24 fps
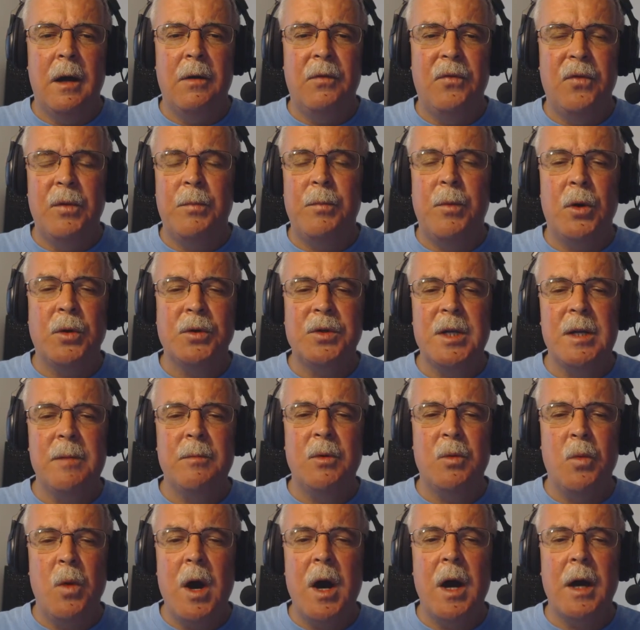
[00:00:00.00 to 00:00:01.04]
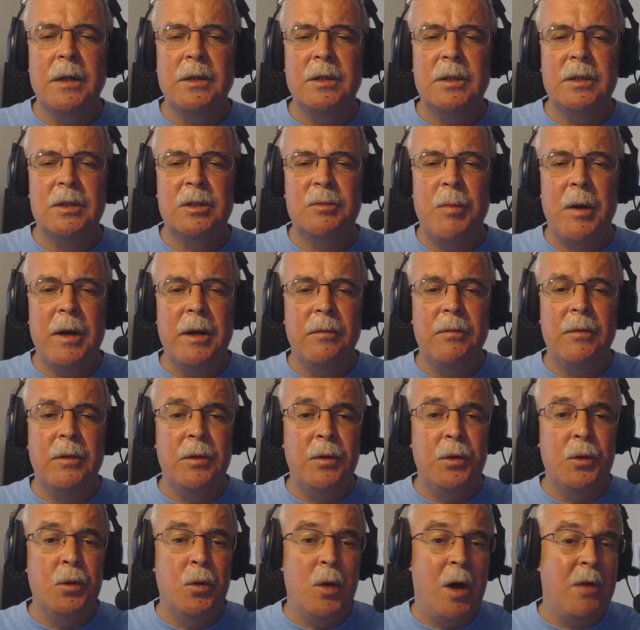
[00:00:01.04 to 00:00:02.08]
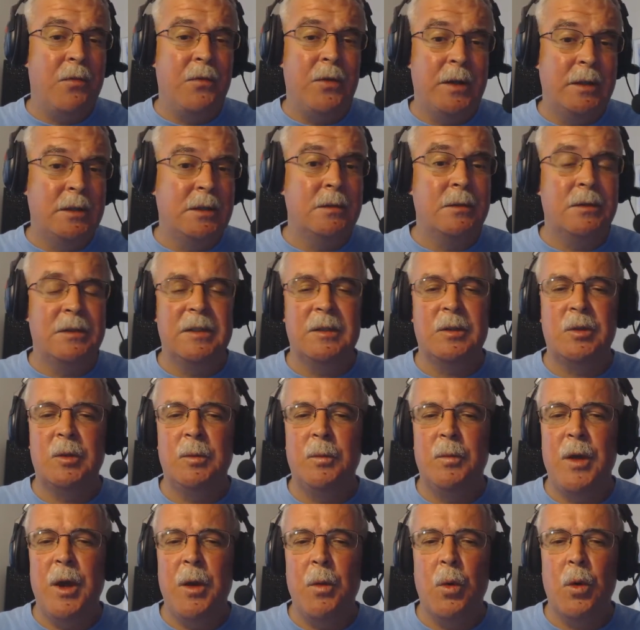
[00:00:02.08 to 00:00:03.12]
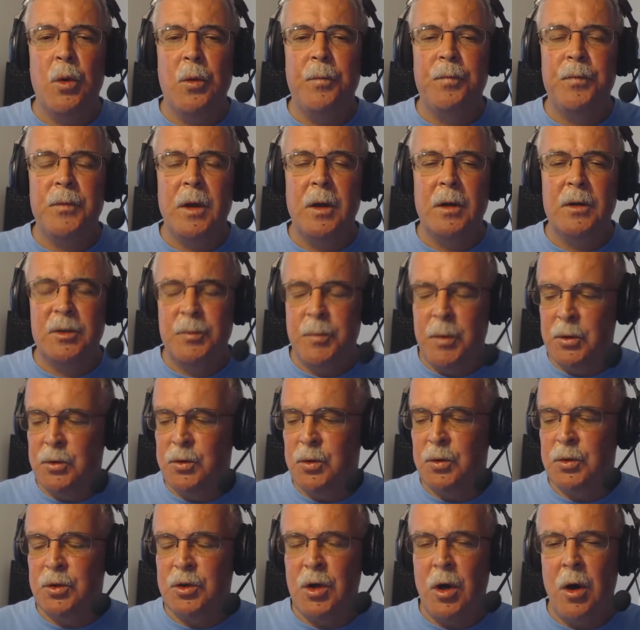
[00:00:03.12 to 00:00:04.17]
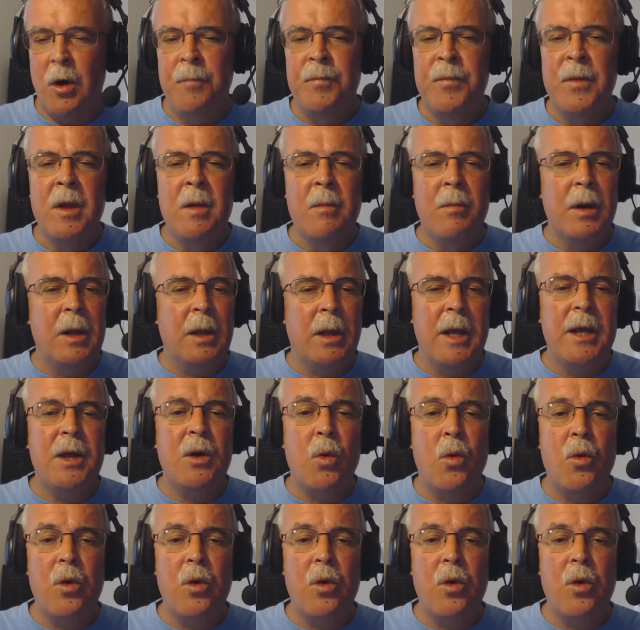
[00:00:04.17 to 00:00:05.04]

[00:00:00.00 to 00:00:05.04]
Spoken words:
football team to watch in spite of the new offensive system they were supposed to install. But a late